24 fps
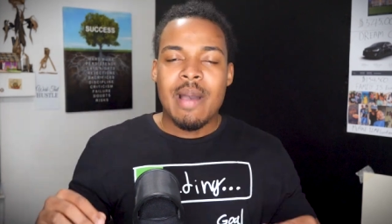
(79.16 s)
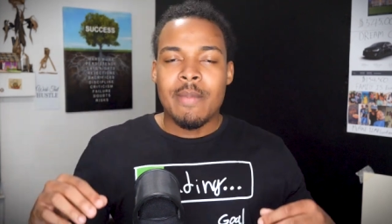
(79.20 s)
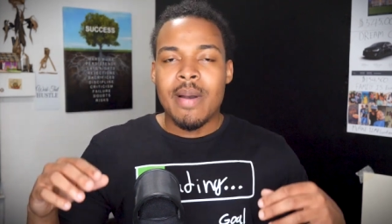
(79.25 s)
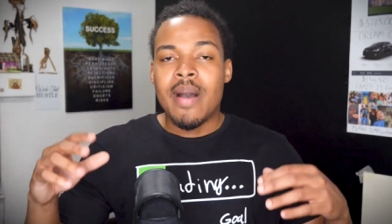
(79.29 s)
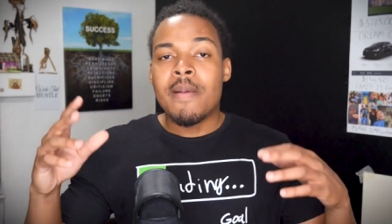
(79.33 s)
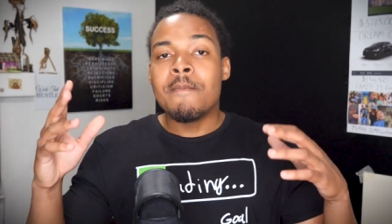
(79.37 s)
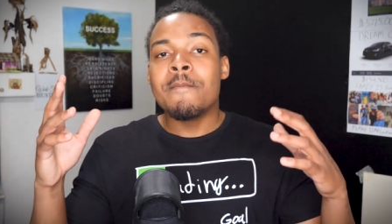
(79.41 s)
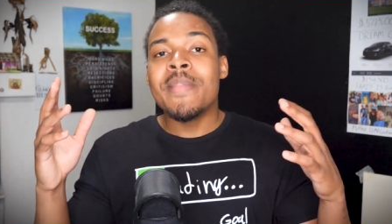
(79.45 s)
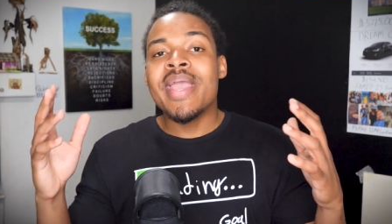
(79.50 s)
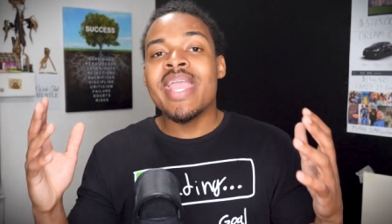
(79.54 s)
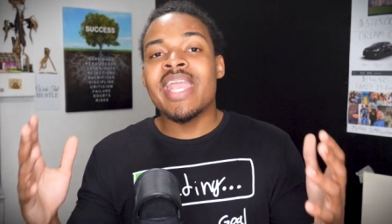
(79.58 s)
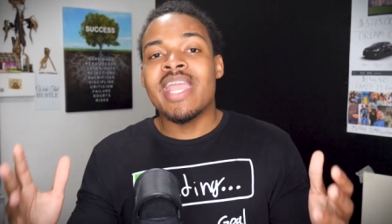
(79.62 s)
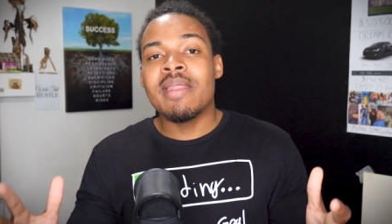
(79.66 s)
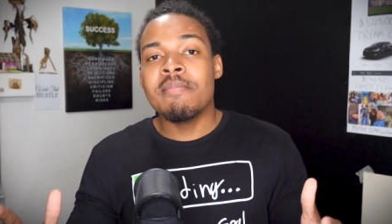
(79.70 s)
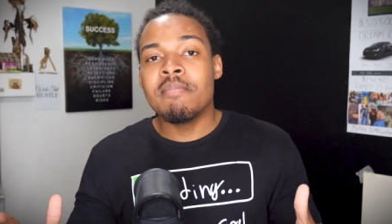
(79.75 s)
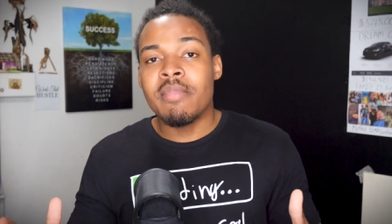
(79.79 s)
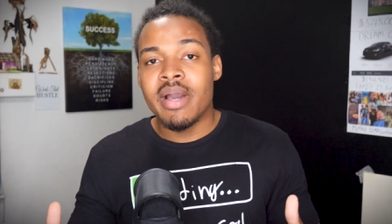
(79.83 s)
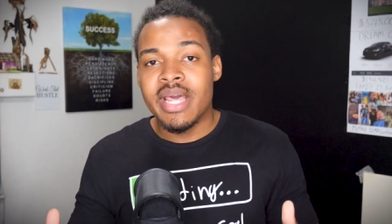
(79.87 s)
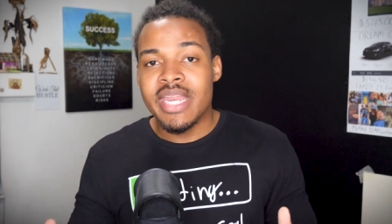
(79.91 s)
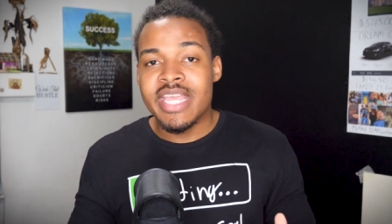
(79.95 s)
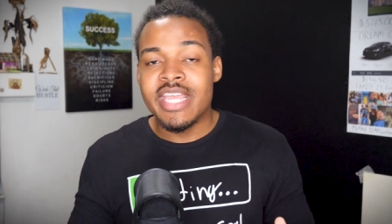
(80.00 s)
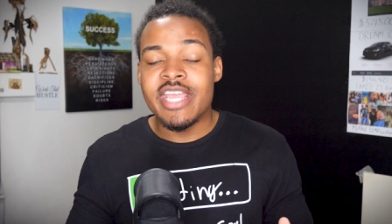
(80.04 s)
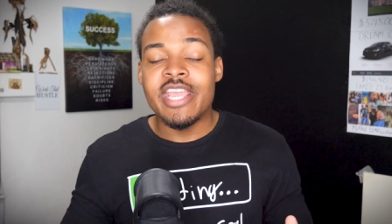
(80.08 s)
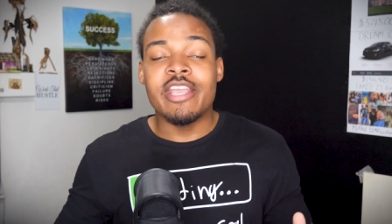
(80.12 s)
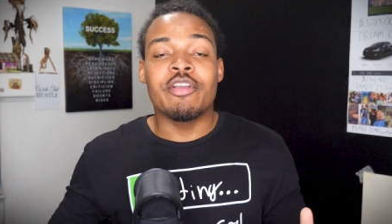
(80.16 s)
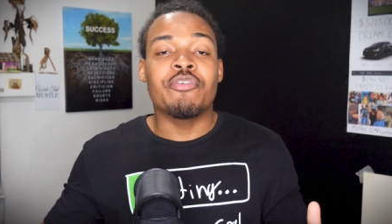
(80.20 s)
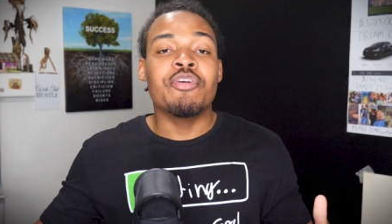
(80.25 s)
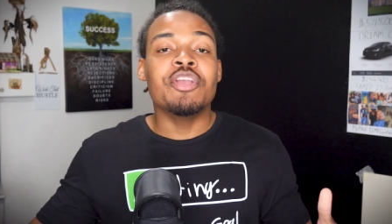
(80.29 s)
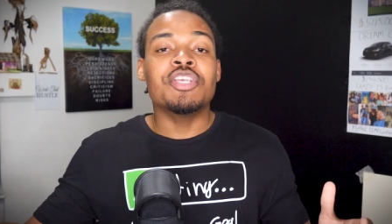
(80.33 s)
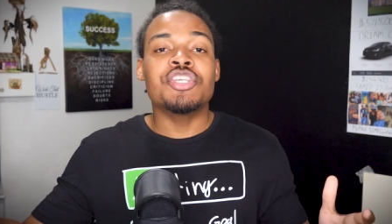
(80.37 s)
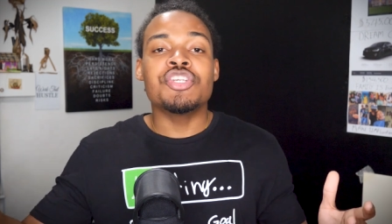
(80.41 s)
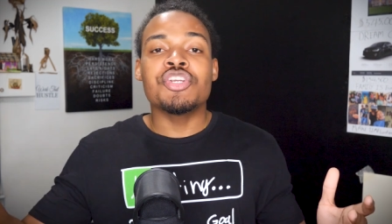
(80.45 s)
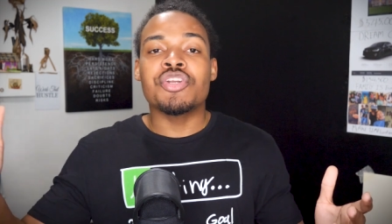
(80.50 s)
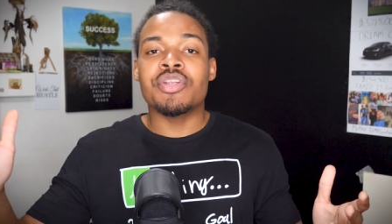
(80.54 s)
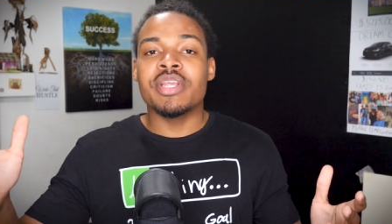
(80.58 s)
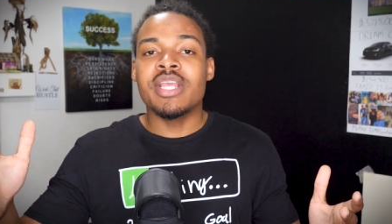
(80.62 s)
about making money,
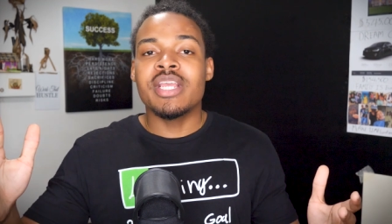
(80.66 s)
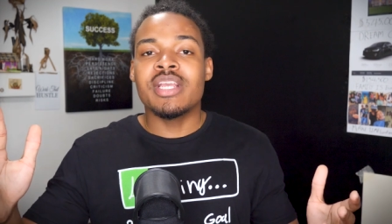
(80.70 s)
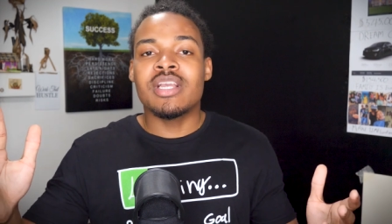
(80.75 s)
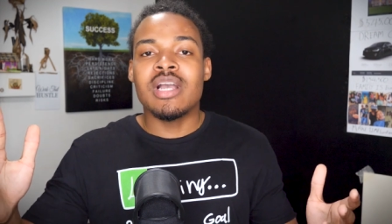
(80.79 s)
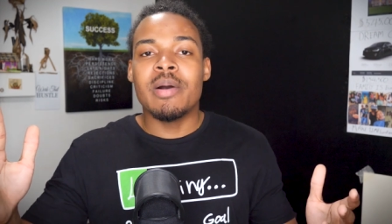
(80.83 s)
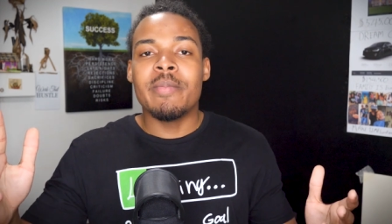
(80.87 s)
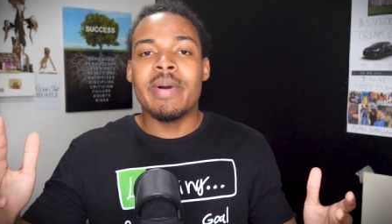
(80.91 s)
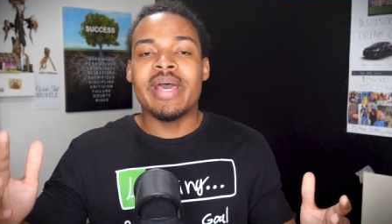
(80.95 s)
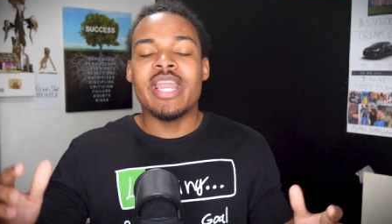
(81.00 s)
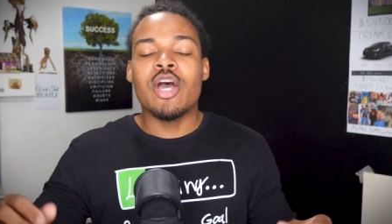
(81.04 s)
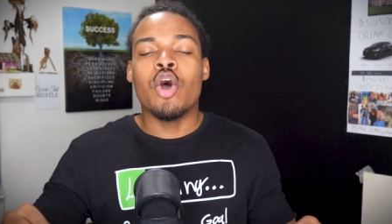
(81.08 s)
increasing your income,